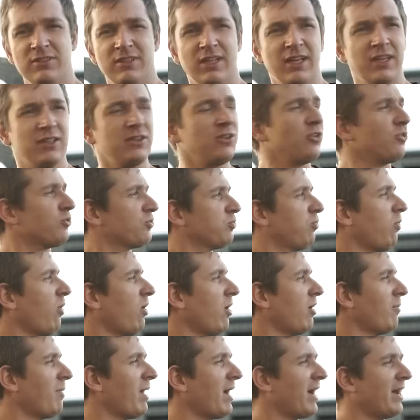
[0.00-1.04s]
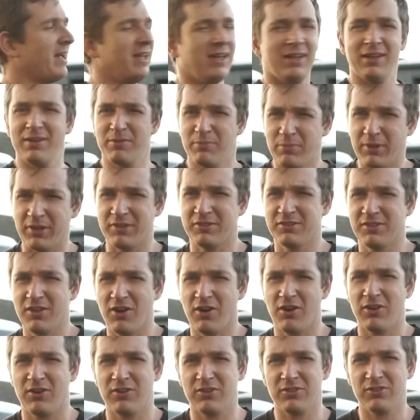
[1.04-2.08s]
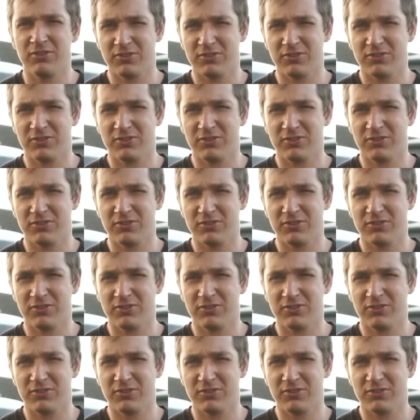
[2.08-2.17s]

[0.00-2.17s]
It looks warm out here, but it's not.